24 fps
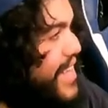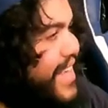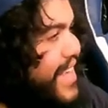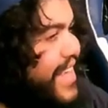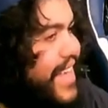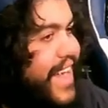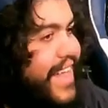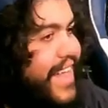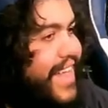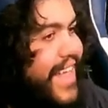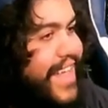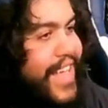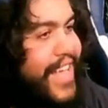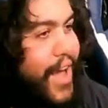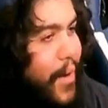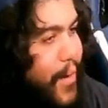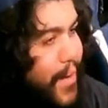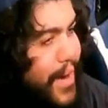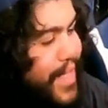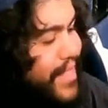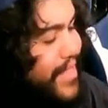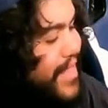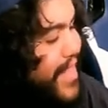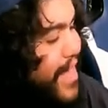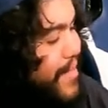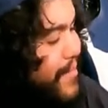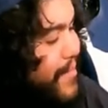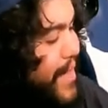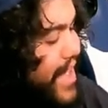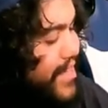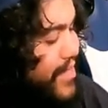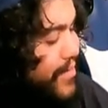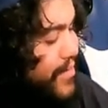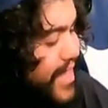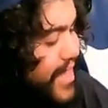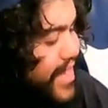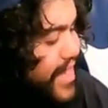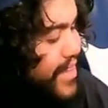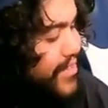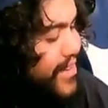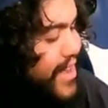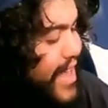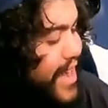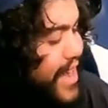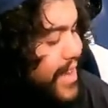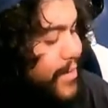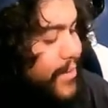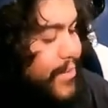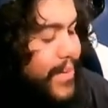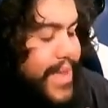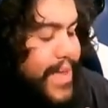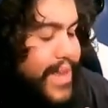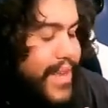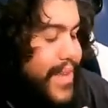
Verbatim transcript: Like going into that match, I was like, you're not gonna win, dude.